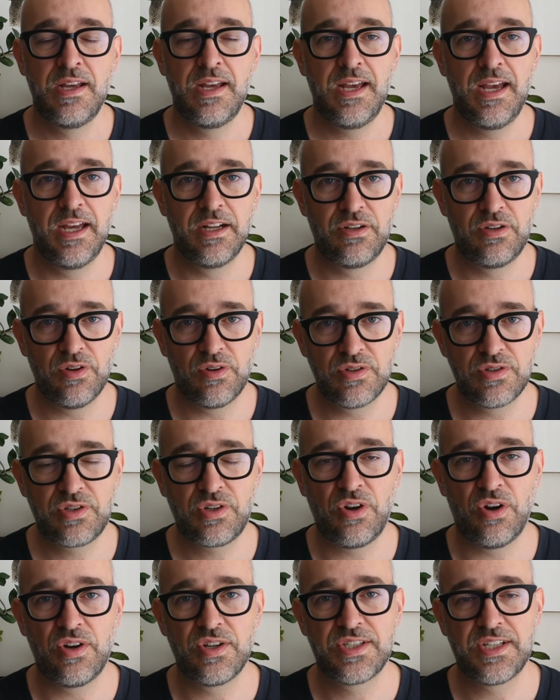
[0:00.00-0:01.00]
It does
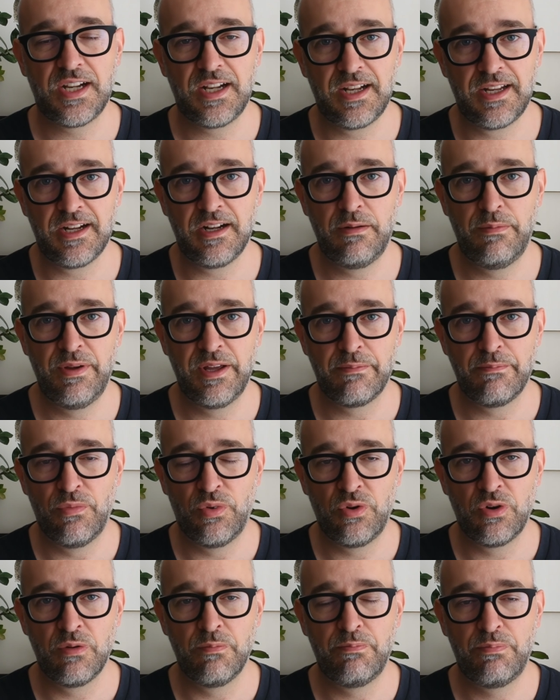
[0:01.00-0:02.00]
cost a little bit
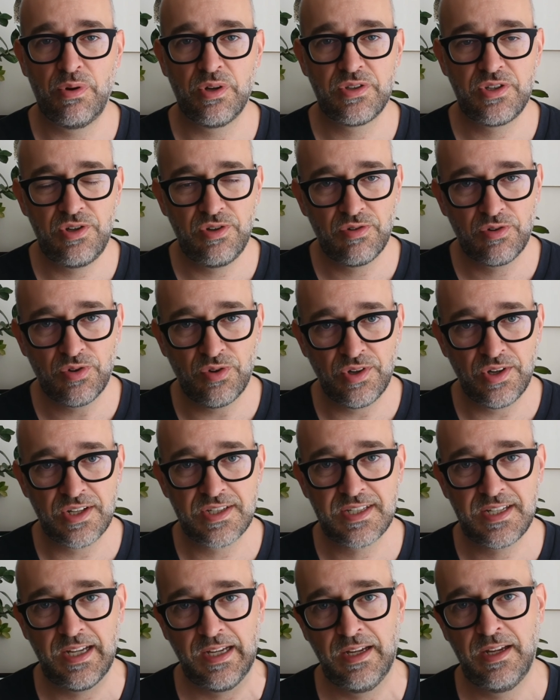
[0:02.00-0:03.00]
more, but you're going to
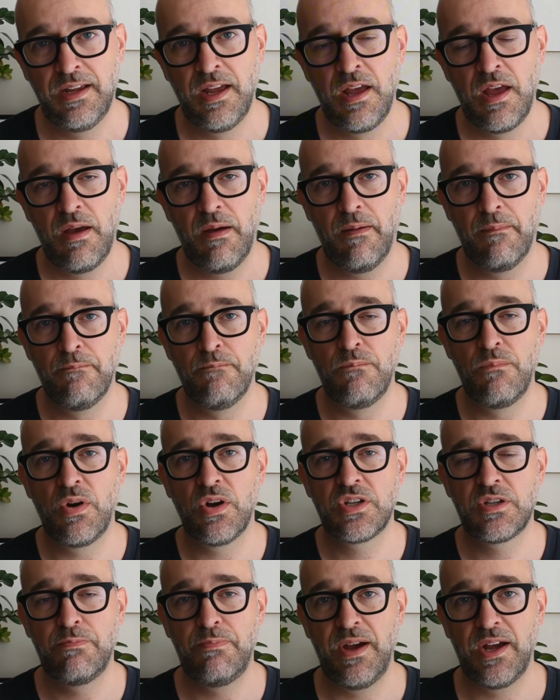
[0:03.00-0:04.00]
see
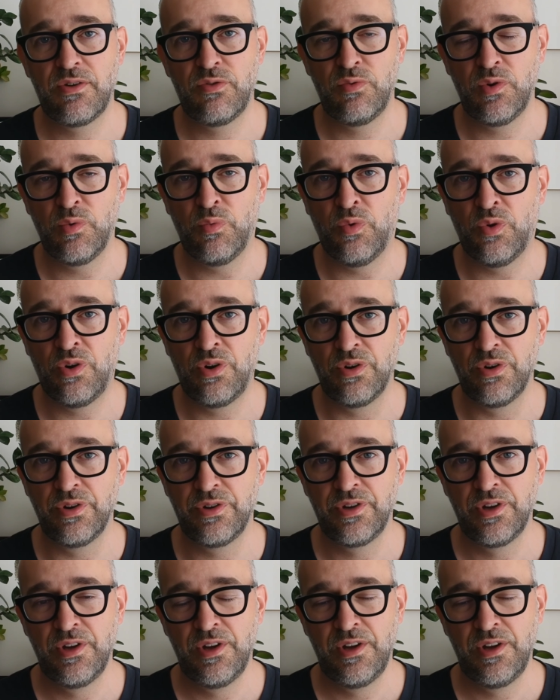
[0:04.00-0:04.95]
much better reward.